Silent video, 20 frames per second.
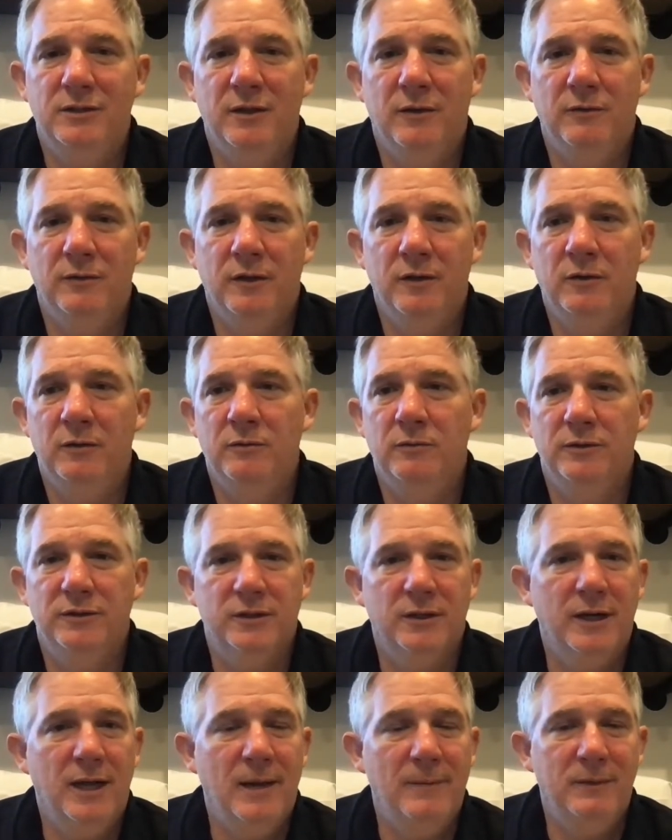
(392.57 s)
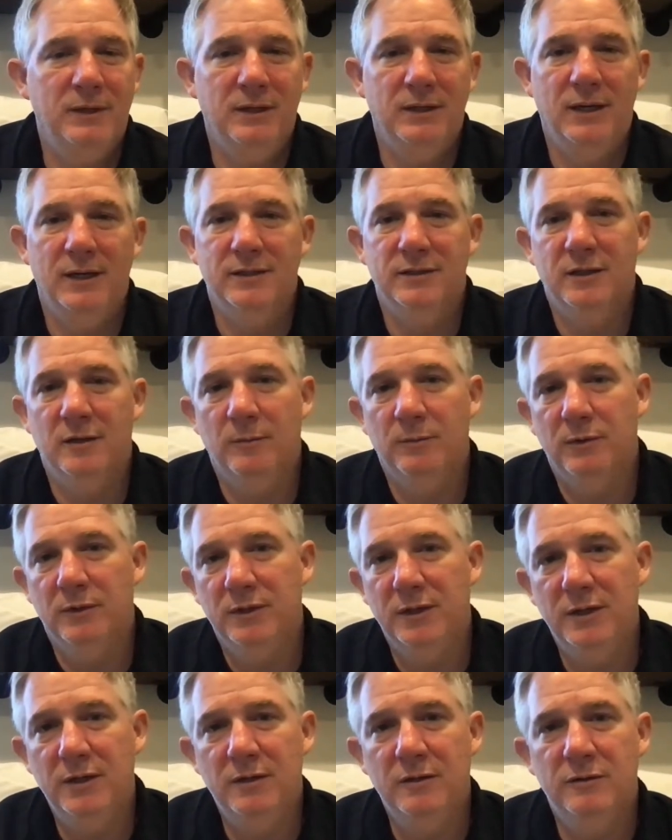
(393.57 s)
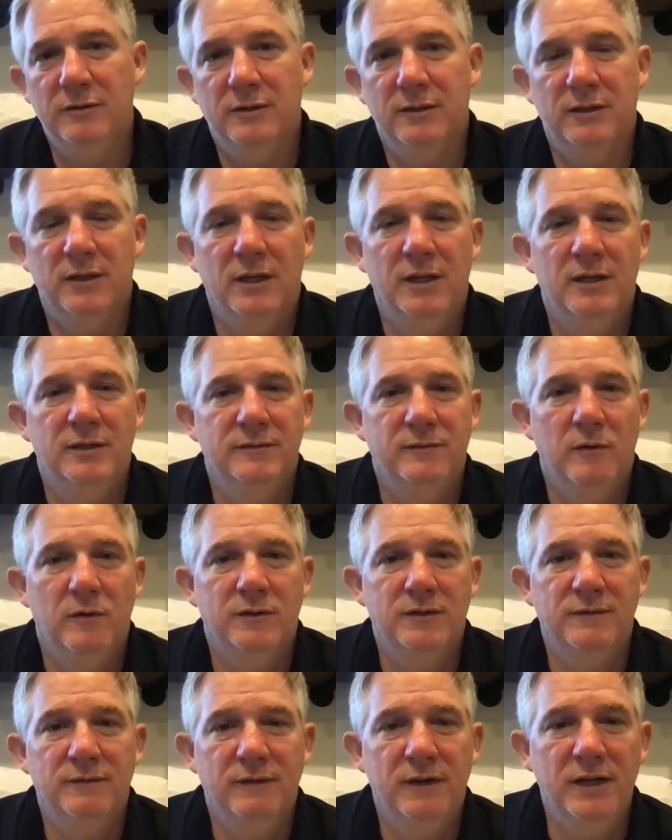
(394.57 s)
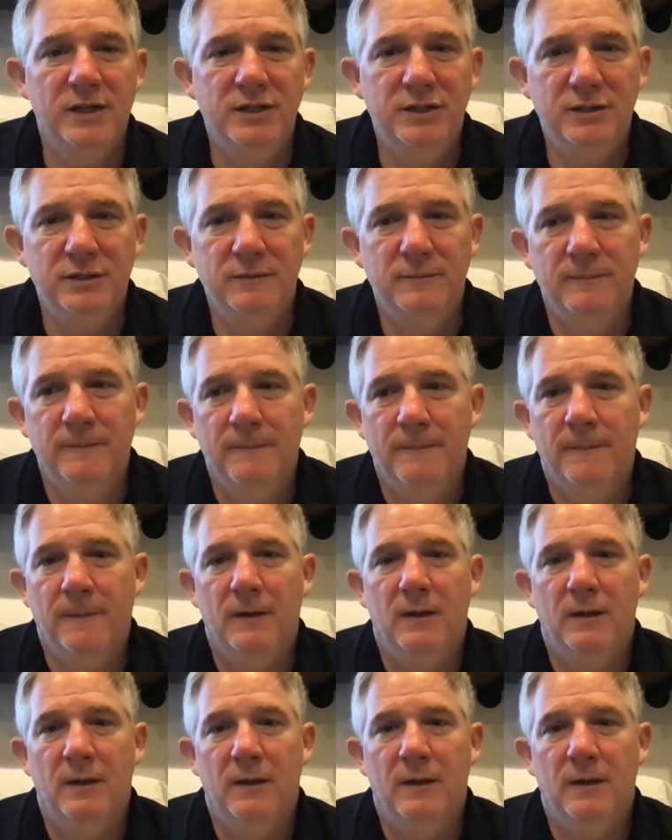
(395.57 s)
You don't know what's going to happen in the next couple of years as far as inflation.